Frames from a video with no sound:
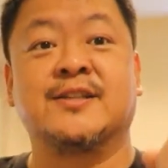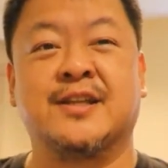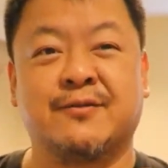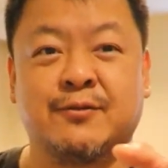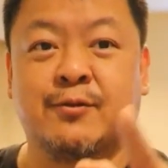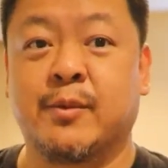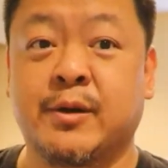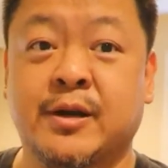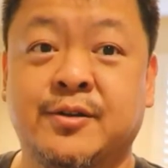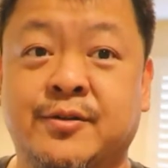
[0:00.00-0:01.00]
Does everyone remember
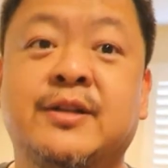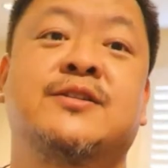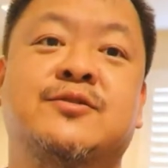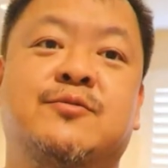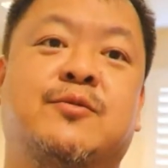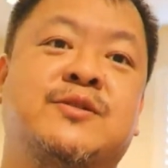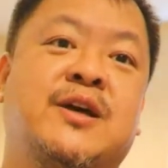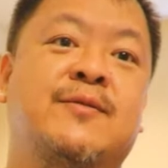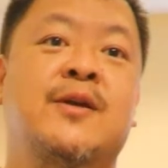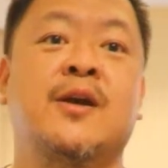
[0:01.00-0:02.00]
how to do it? Let's do it one more
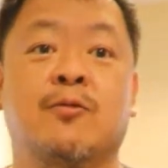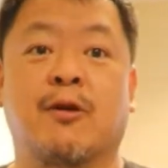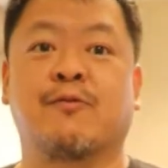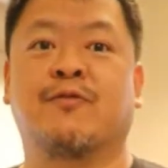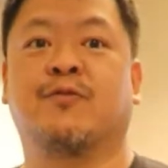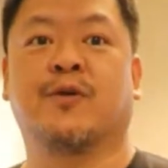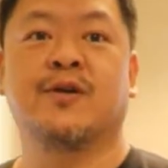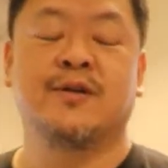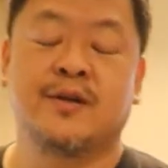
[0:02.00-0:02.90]
time. Right foot forward,